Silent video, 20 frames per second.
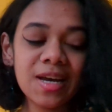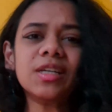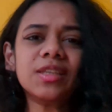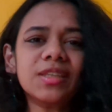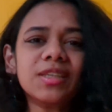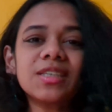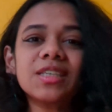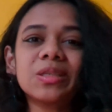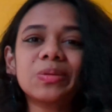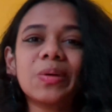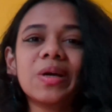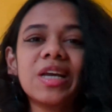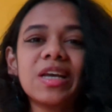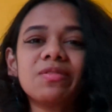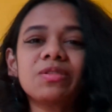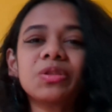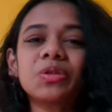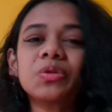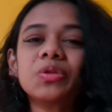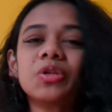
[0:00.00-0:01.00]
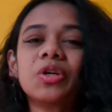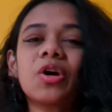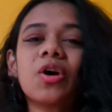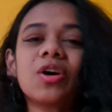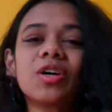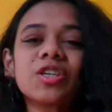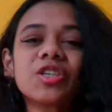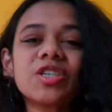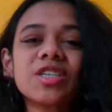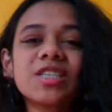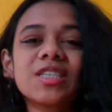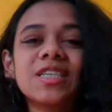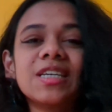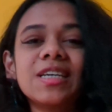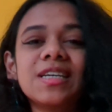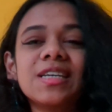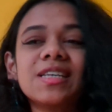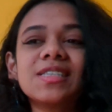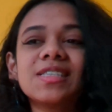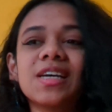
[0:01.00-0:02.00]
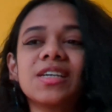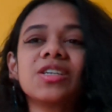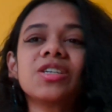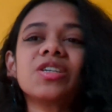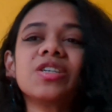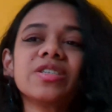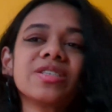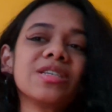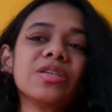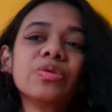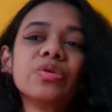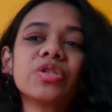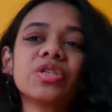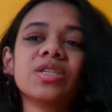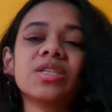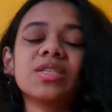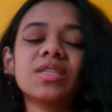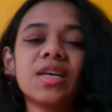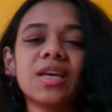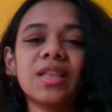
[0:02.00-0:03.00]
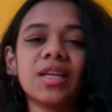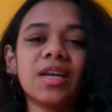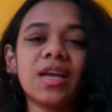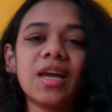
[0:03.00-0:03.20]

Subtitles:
This is why, even though you consciously set a resolution saying that,